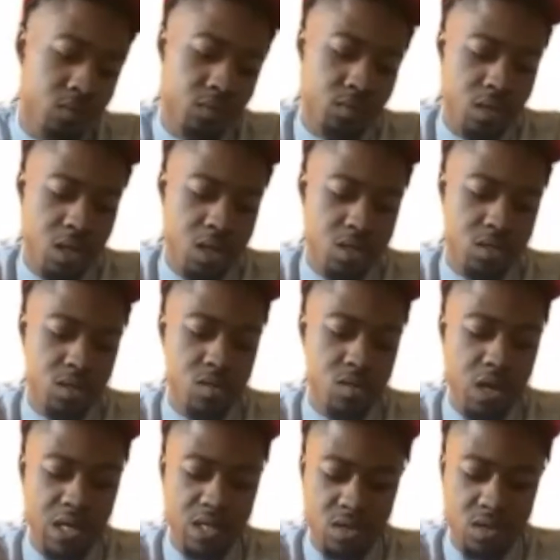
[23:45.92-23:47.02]
I
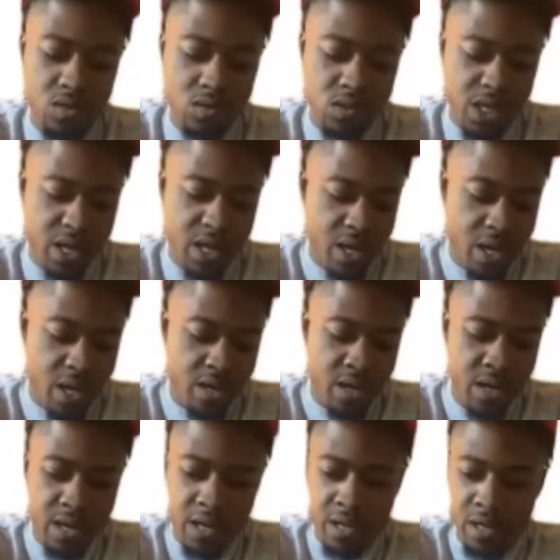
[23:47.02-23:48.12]
told Jake Hayner
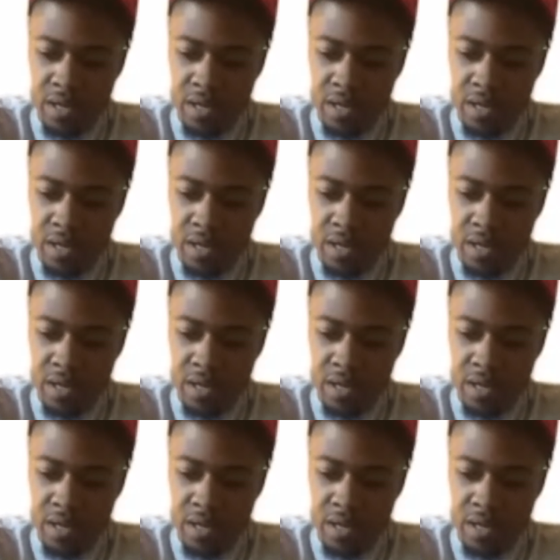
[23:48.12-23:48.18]
that